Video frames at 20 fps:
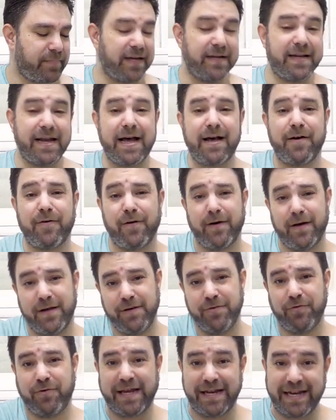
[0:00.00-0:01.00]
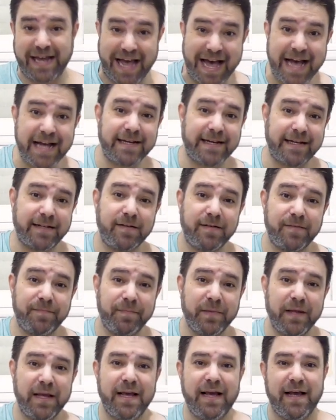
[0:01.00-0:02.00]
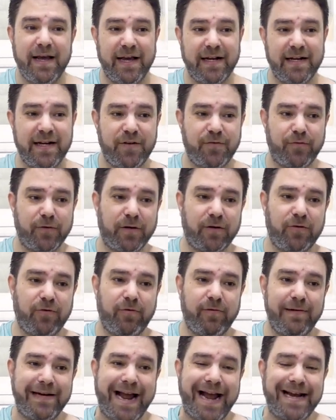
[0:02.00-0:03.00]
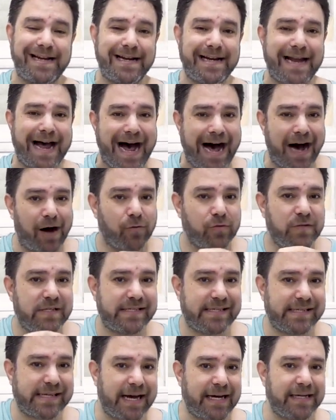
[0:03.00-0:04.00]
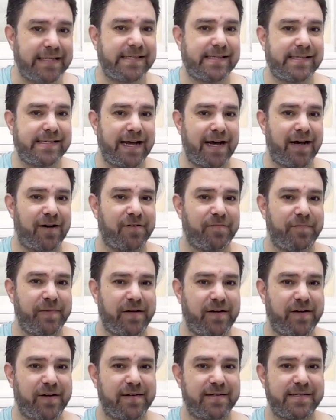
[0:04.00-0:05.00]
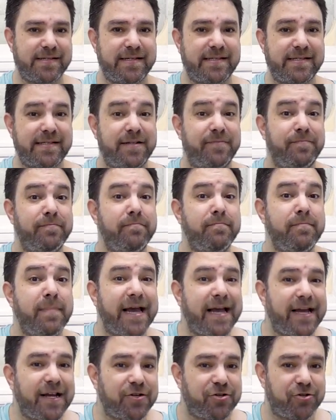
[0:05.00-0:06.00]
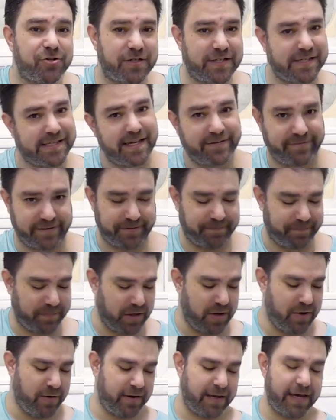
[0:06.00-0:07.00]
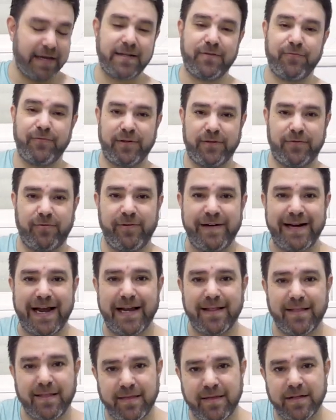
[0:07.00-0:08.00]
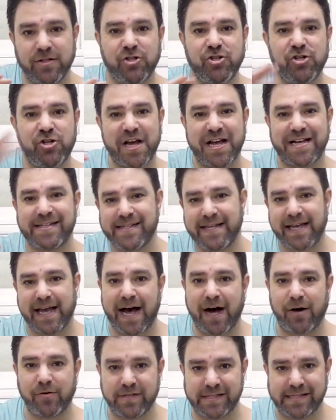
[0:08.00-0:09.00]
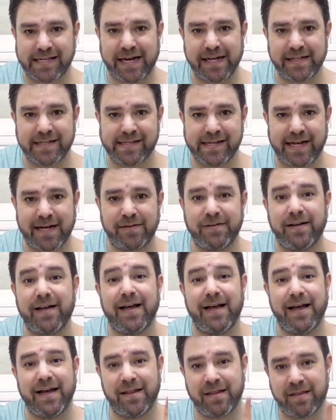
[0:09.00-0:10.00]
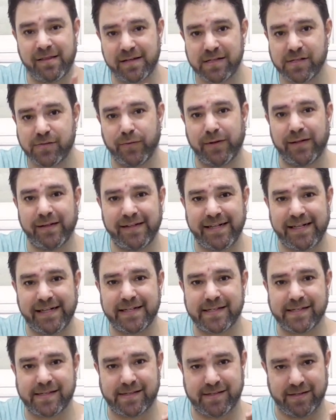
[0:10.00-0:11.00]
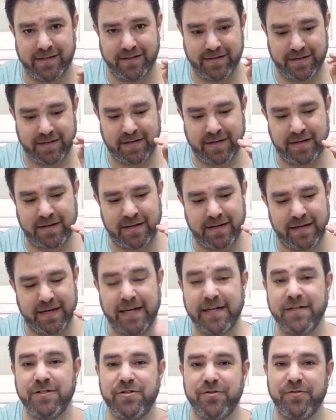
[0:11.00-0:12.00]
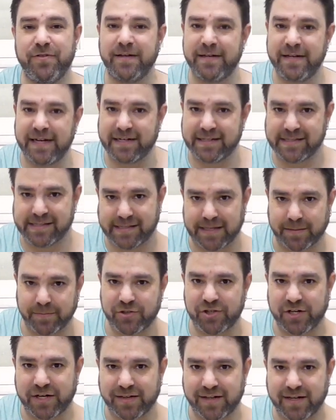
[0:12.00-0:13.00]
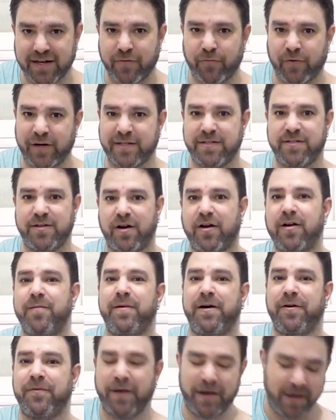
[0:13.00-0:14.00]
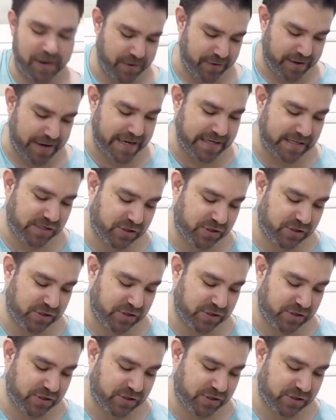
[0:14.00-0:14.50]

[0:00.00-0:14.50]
Now, you can add it, and it will create an outside sound because it's the major 7. Okay? It will create the jazzy outside sound, and this will lead us into the next subject that I want to talk about. Okay?